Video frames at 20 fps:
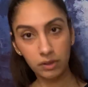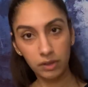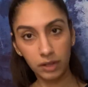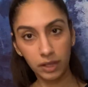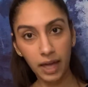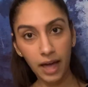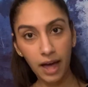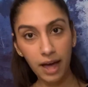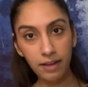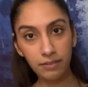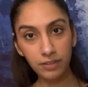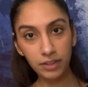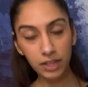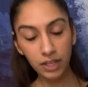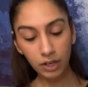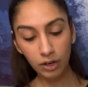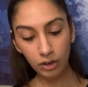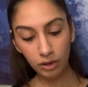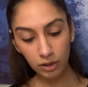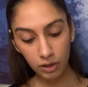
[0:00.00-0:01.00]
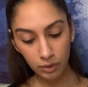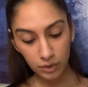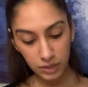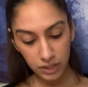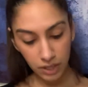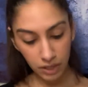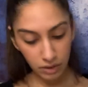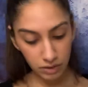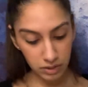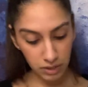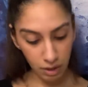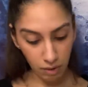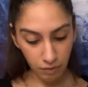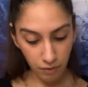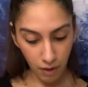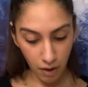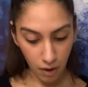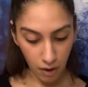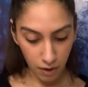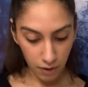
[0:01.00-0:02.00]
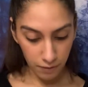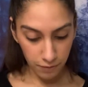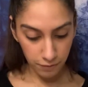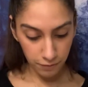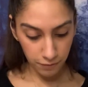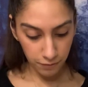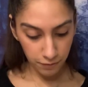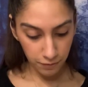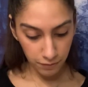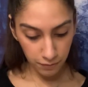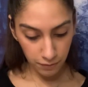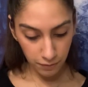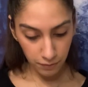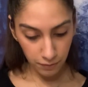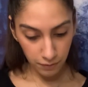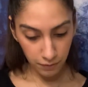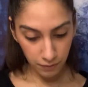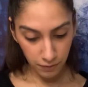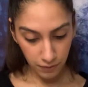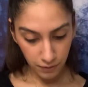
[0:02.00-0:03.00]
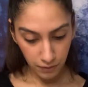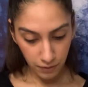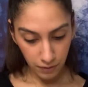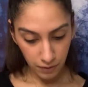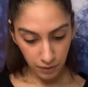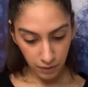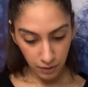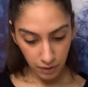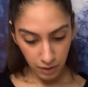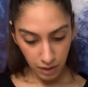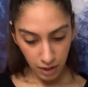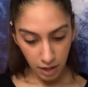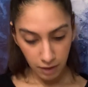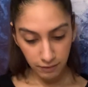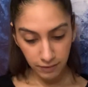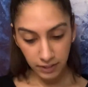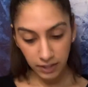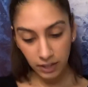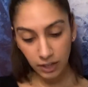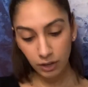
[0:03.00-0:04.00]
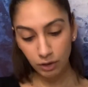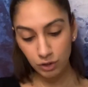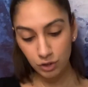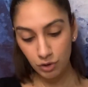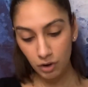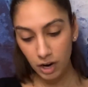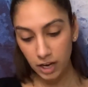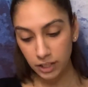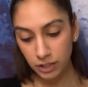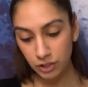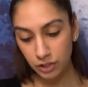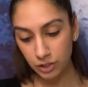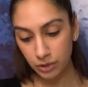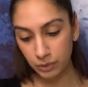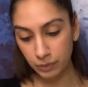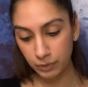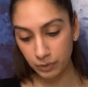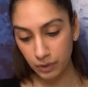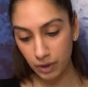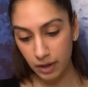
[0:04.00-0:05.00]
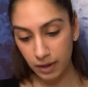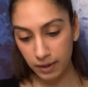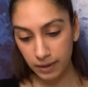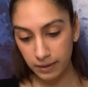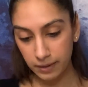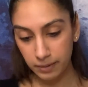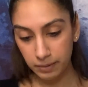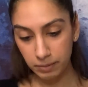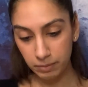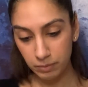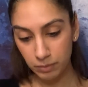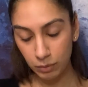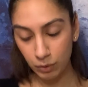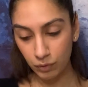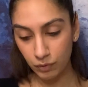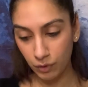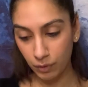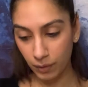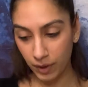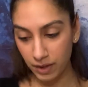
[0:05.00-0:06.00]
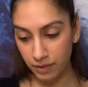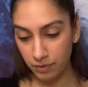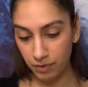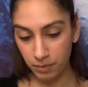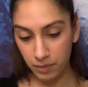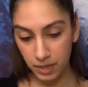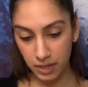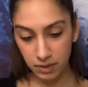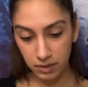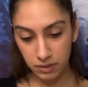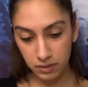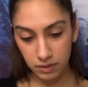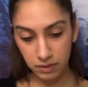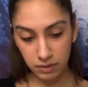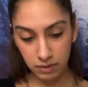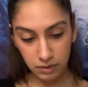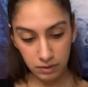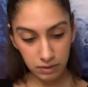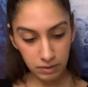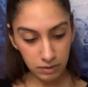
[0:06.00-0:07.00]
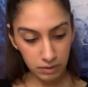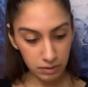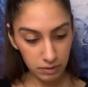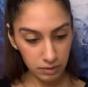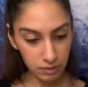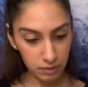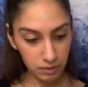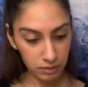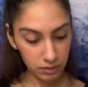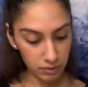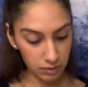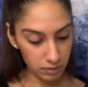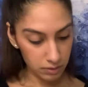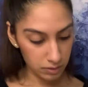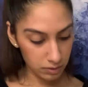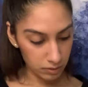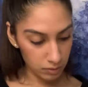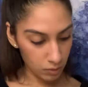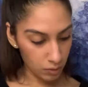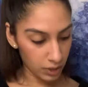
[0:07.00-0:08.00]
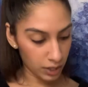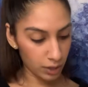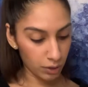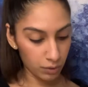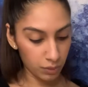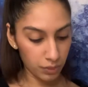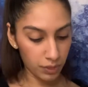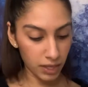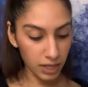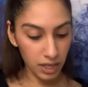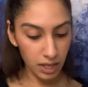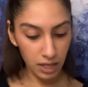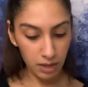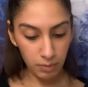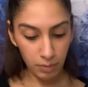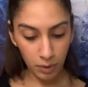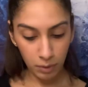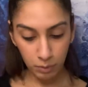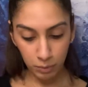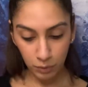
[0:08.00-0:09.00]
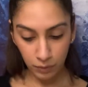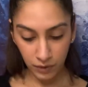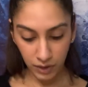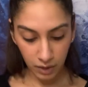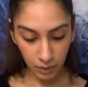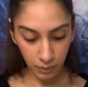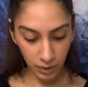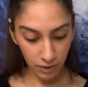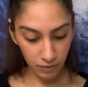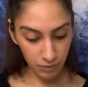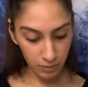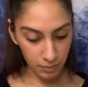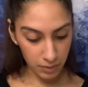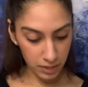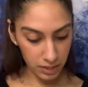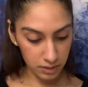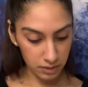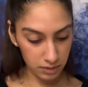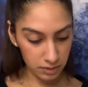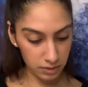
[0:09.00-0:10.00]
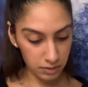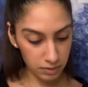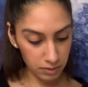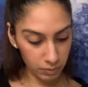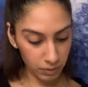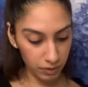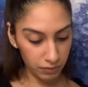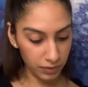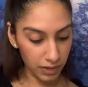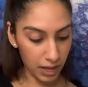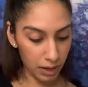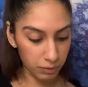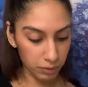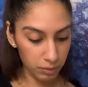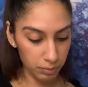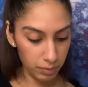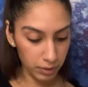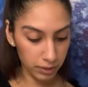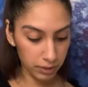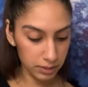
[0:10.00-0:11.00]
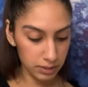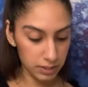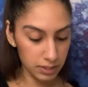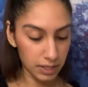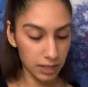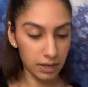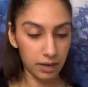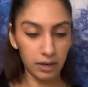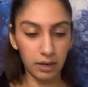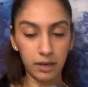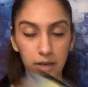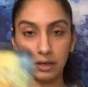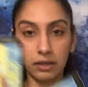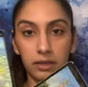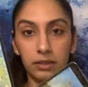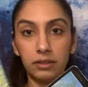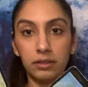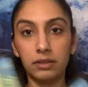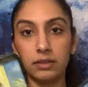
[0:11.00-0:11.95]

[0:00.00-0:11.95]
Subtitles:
Yeah, I feel like you're closing yourself off. I feel like you're trying to move away from this. Or you're thinking about moving away from this. We have counterparts here.